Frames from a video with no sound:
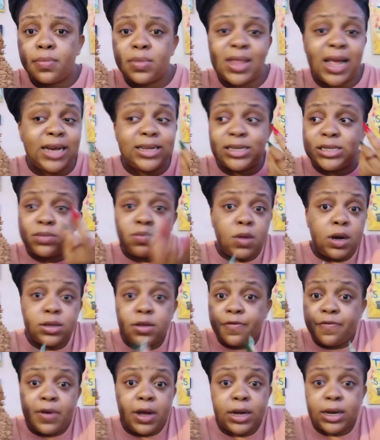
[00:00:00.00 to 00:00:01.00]
That's his
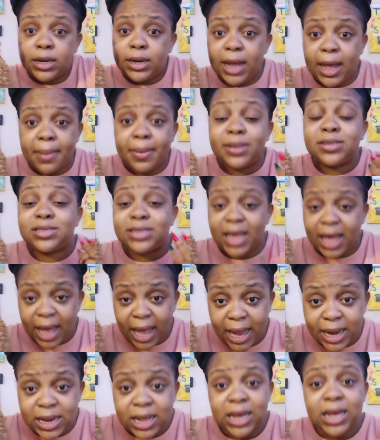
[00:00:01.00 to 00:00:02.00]
motherfucking name. He
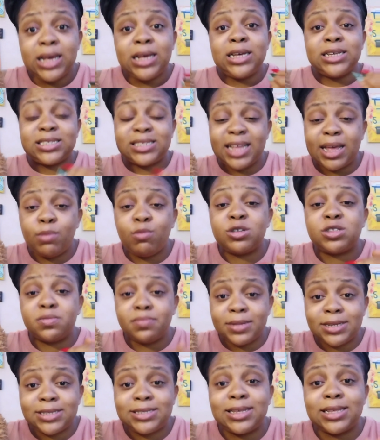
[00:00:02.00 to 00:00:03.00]
said his name was
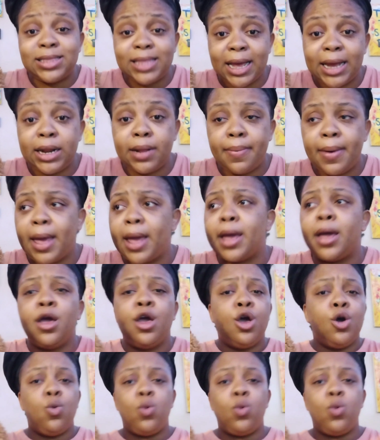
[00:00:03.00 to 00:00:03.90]
Mr. Teddy Bear.